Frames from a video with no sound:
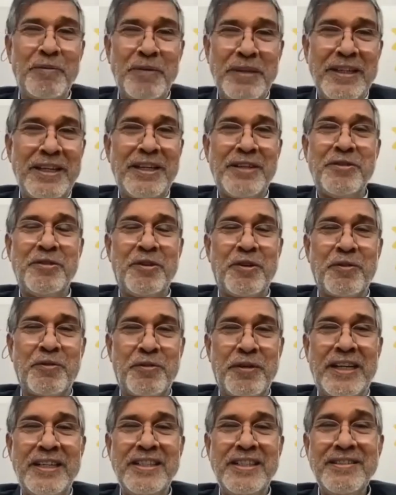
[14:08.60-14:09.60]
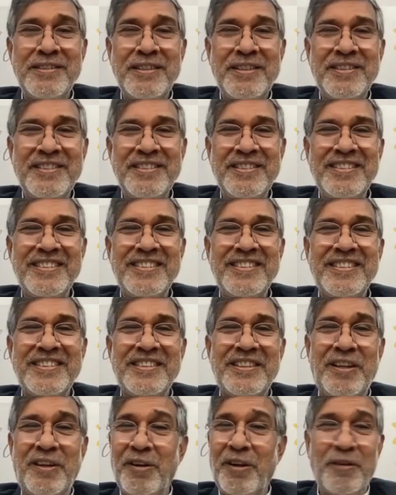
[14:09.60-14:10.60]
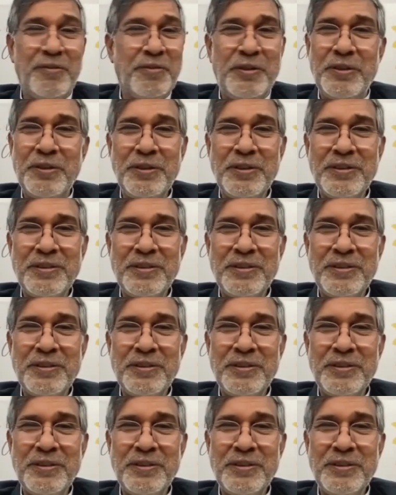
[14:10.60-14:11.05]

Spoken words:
me as your friend? All of you?